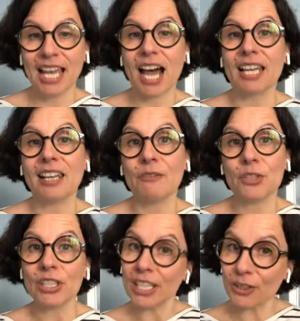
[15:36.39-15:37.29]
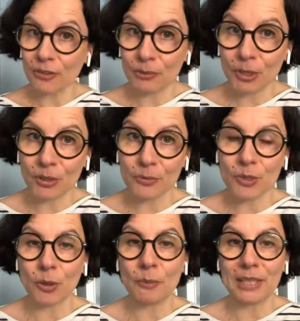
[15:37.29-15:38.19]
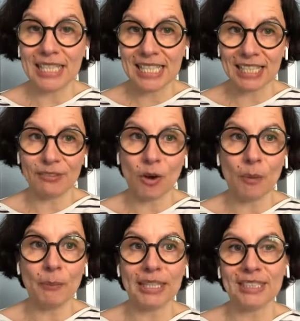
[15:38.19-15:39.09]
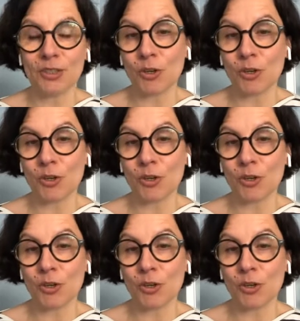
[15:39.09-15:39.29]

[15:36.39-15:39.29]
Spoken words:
I'd love to hear from you, so please leave comment